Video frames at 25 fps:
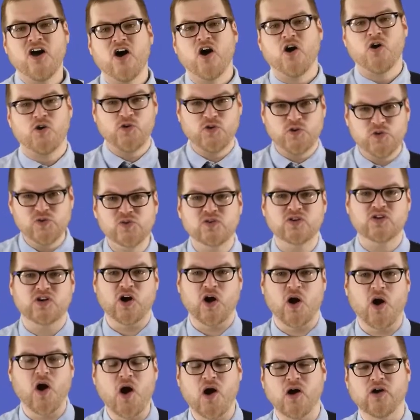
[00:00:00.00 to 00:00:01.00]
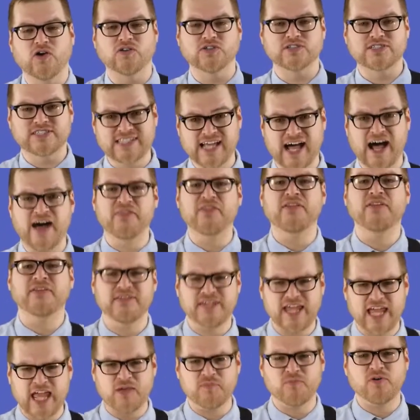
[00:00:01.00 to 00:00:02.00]
who calls on the
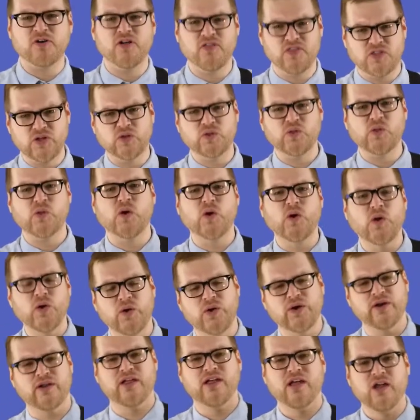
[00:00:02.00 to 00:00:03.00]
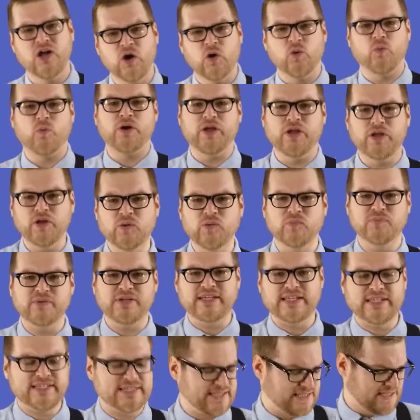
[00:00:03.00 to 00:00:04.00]
name of the Lord will
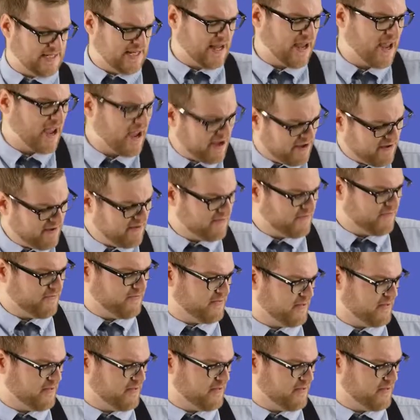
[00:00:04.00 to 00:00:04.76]
be saved.